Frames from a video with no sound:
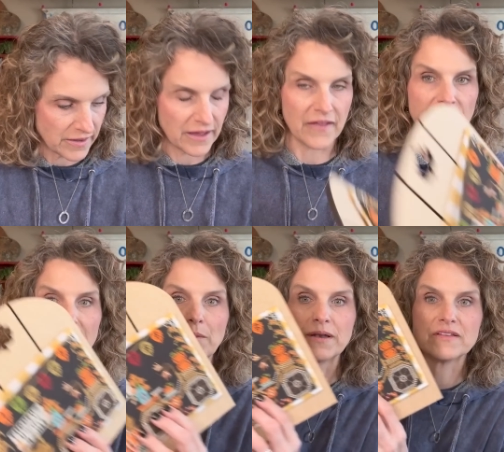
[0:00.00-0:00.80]
on
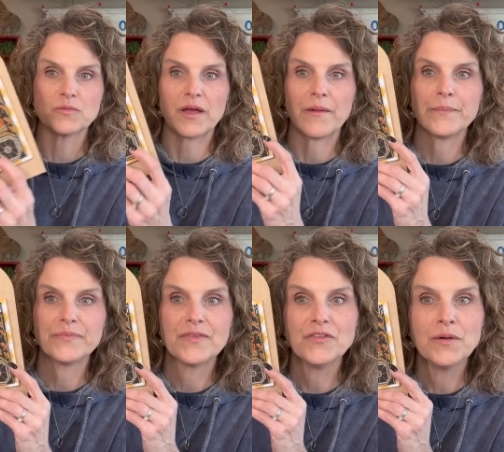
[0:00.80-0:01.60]
that one as well.
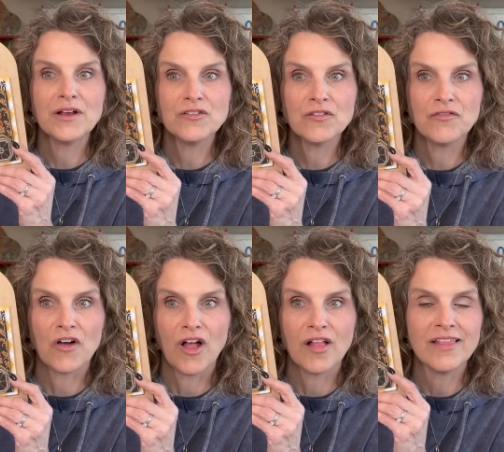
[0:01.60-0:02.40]
So here's a
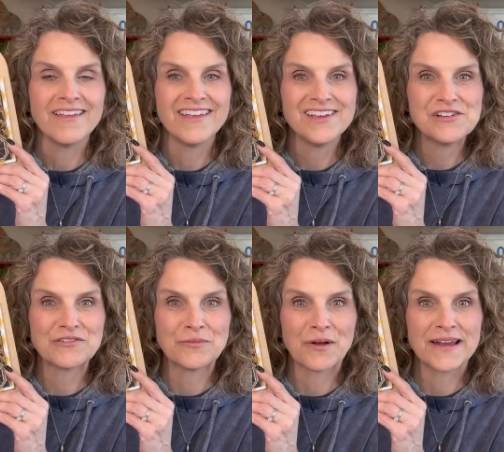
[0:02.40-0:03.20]
Fall
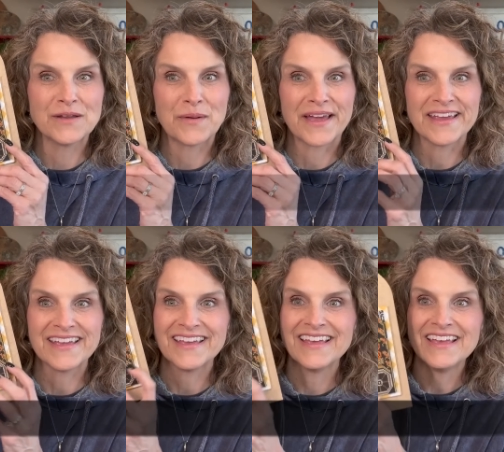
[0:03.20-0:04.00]
from Ride a Bike.
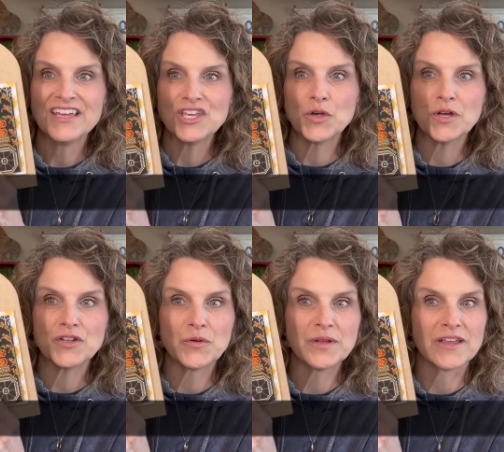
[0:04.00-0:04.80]
You could
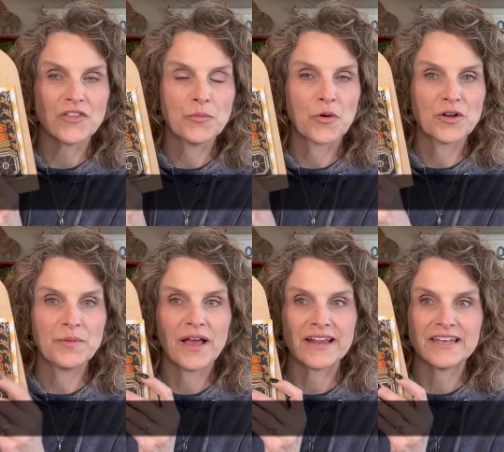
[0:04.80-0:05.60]
do another board
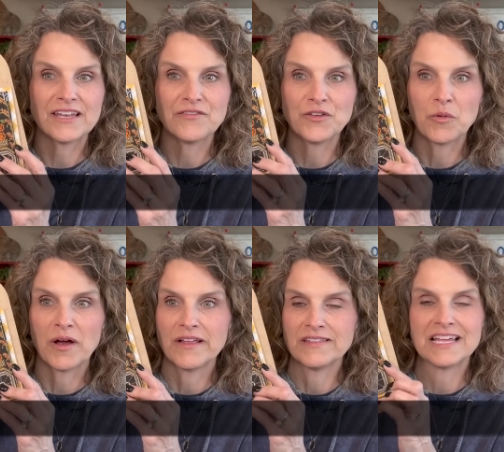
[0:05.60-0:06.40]
behind it if you
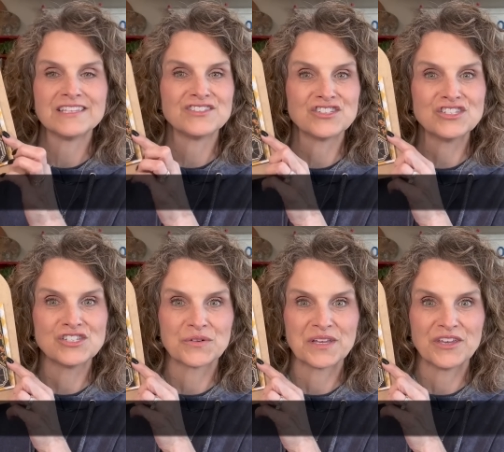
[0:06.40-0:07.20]
want. That's just
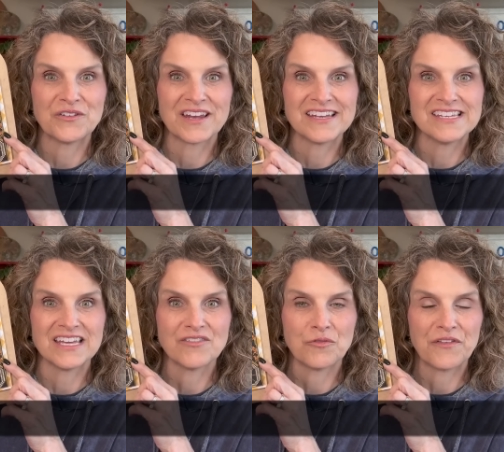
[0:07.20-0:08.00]
showing you an
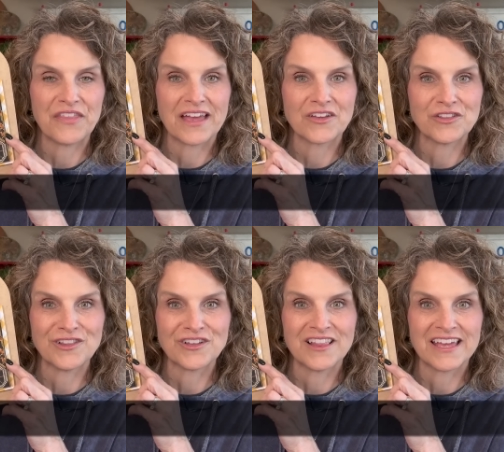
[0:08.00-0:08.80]
idea of what that could
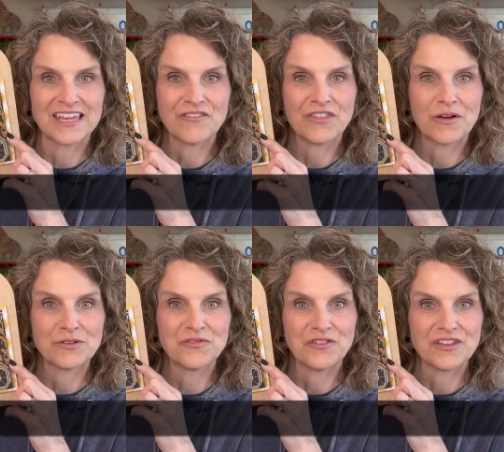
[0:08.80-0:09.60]
look like if that
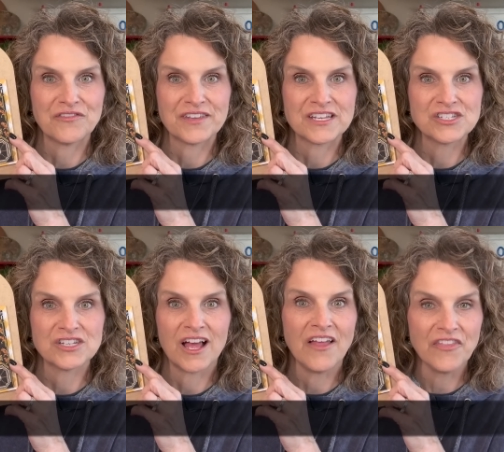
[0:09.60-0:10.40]
was fully finished
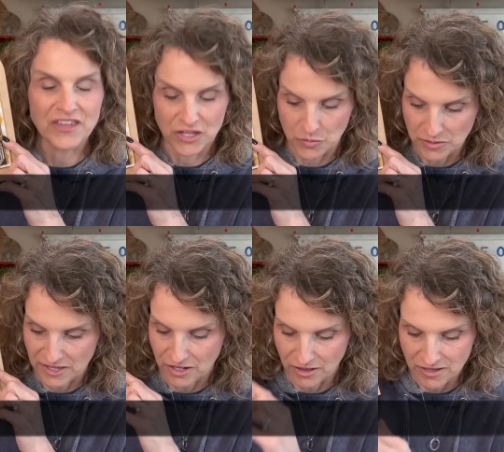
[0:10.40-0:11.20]
on the cute
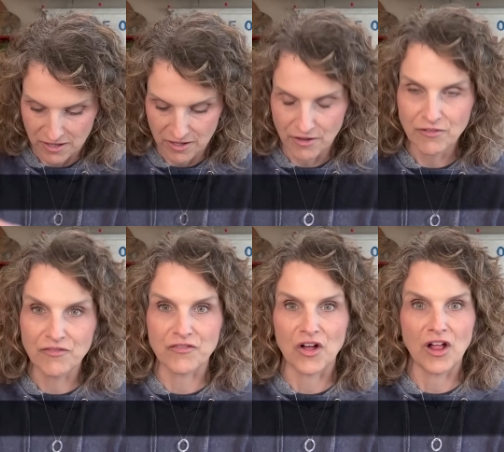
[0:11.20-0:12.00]
little
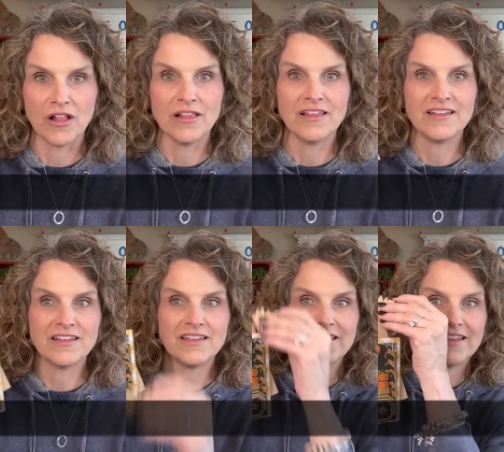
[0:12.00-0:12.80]
Fall
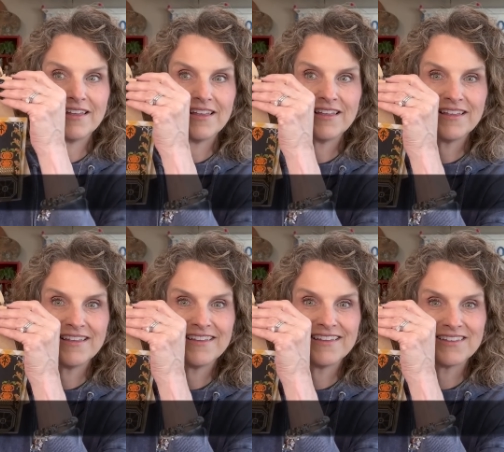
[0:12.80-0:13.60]

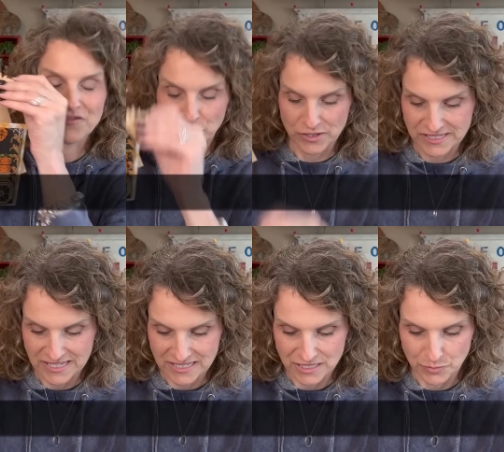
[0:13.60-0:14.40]
Four
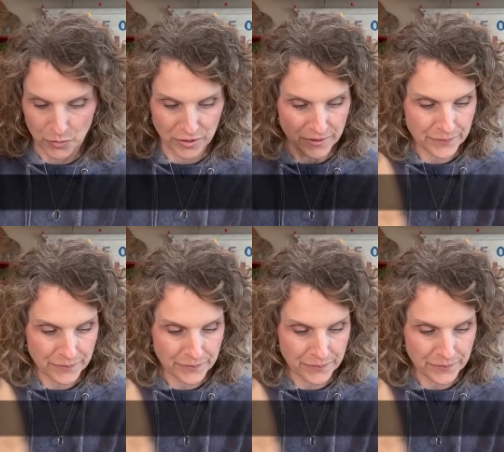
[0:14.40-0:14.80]
Seasons board.